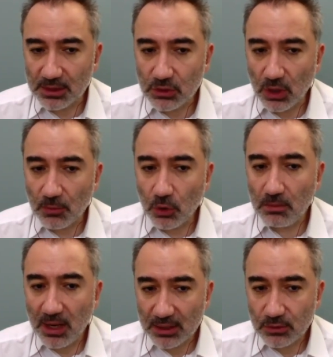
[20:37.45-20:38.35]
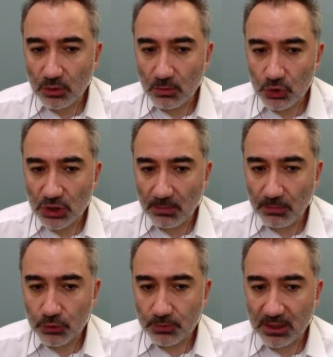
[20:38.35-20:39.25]
So I'm going back to the Murjia
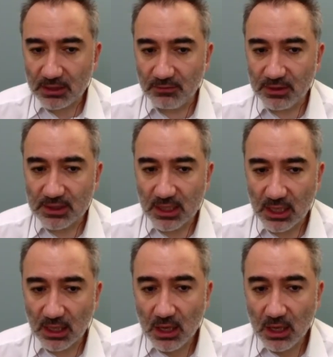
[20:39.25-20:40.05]
perspective and saying,